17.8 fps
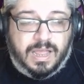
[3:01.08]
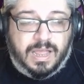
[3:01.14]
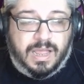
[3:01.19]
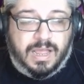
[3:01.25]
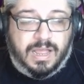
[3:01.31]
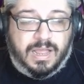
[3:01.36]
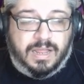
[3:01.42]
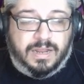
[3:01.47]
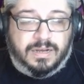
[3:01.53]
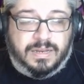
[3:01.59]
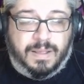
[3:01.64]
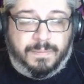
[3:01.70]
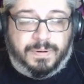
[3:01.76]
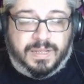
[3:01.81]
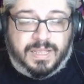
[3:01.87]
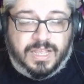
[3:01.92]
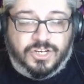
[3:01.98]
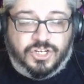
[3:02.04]
and the
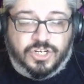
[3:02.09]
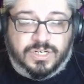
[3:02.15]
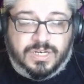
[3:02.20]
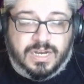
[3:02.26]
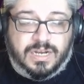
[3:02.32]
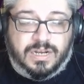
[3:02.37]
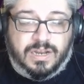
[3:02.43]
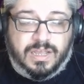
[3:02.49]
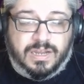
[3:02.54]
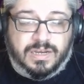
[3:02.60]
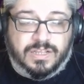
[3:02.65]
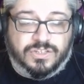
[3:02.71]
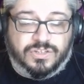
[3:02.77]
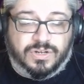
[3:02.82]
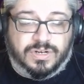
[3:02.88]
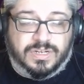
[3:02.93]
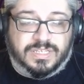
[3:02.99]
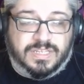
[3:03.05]
application deadline
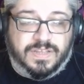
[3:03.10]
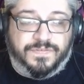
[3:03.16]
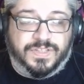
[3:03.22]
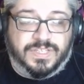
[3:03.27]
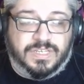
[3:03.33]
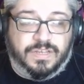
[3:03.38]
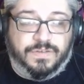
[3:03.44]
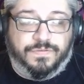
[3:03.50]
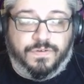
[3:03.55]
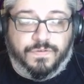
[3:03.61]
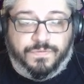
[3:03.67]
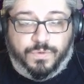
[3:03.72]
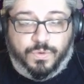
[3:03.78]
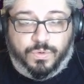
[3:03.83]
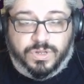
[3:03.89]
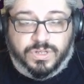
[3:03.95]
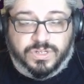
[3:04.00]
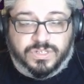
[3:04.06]
is on the 17th of
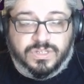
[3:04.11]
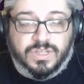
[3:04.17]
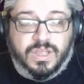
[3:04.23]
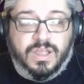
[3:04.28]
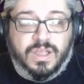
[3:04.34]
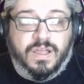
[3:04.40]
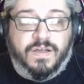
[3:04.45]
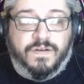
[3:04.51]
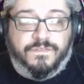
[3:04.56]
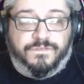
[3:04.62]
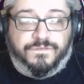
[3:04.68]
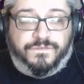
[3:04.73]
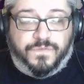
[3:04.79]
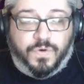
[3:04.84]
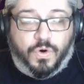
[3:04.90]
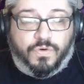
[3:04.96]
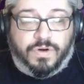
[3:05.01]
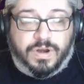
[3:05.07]
August,
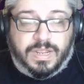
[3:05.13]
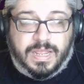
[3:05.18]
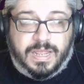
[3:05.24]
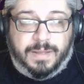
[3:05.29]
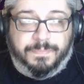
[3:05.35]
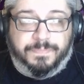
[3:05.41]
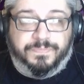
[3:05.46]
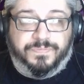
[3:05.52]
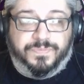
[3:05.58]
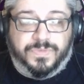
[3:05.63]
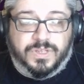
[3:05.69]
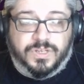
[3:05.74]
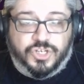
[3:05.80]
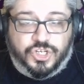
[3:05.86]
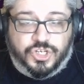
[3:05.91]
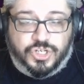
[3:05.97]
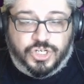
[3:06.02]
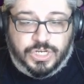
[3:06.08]
4 a.m.
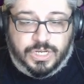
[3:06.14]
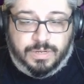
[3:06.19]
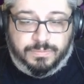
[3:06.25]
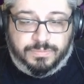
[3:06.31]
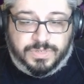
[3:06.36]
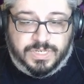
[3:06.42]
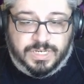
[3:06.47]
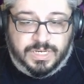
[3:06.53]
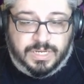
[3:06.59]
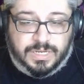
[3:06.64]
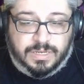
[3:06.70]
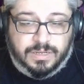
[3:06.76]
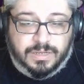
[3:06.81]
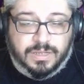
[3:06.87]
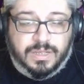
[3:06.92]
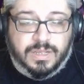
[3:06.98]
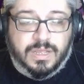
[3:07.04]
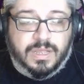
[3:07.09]
GMT.
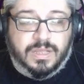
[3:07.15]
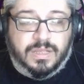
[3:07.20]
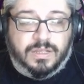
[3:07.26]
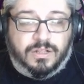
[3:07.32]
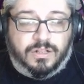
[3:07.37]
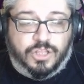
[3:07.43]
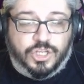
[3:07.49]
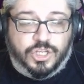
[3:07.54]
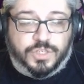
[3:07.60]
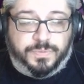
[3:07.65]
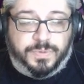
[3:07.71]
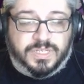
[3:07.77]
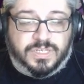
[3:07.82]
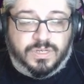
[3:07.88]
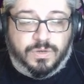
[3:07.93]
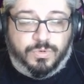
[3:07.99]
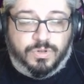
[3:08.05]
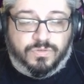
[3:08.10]
Closed
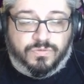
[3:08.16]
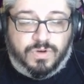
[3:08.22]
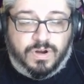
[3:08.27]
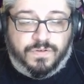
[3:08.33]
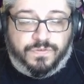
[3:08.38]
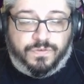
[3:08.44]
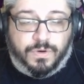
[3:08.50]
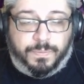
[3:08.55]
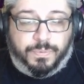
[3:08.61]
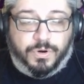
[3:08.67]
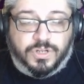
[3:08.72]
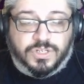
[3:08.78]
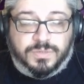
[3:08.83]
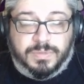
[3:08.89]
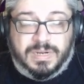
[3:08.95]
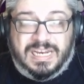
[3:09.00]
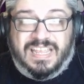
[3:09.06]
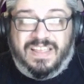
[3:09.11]
beta will run for
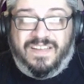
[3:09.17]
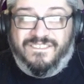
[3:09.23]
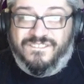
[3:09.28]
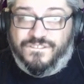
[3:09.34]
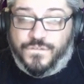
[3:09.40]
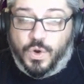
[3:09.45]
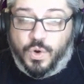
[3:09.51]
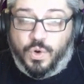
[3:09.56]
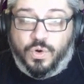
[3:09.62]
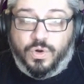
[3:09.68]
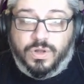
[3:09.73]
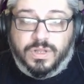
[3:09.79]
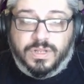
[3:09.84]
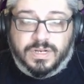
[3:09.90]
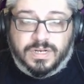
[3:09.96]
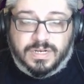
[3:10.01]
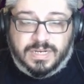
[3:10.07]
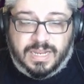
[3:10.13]
approximately four
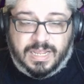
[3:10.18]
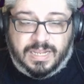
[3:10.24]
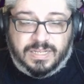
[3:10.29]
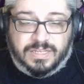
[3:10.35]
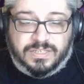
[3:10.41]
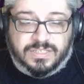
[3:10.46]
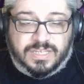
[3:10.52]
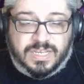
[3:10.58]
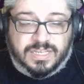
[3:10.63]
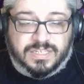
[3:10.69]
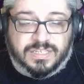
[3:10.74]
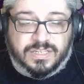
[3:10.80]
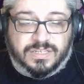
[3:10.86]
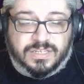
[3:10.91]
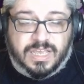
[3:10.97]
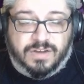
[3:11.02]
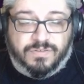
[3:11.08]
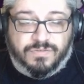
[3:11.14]
days.
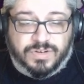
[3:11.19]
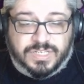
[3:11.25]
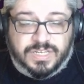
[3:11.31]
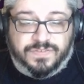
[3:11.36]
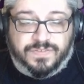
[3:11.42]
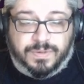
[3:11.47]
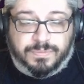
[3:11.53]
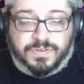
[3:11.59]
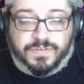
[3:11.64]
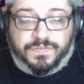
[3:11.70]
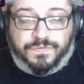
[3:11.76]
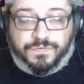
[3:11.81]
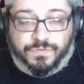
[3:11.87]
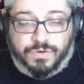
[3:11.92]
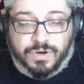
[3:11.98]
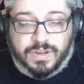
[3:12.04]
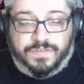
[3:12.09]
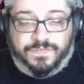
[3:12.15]
Testers can receive up to
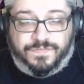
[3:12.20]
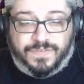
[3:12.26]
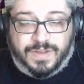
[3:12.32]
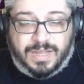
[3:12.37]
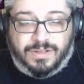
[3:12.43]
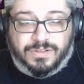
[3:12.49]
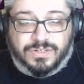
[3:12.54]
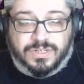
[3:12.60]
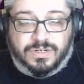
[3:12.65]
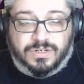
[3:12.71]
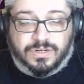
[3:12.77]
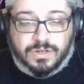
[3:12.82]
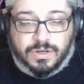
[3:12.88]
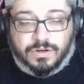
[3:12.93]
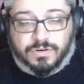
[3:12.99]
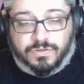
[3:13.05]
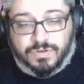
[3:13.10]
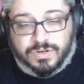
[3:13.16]
3,000
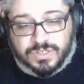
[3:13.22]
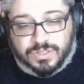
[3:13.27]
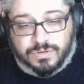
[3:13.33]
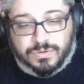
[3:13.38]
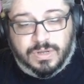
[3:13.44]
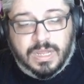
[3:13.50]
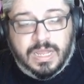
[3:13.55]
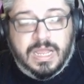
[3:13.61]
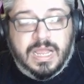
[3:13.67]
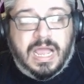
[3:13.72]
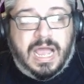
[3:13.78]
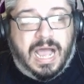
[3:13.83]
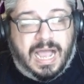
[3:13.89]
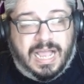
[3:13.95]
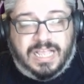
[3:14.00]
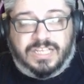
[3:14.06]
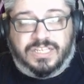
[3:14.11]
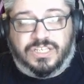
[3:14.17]
Dark Crystal.
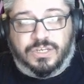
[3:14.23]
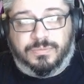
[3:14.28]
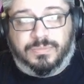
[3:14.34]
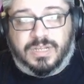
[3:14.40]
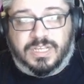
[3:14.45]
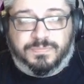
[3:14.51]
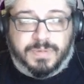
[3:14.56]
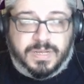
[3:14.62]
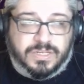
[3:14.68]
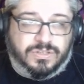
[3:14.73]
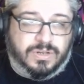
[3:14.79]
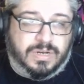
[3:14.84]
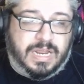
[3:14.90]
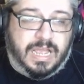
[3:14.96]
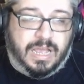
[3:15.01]
I assume that's based on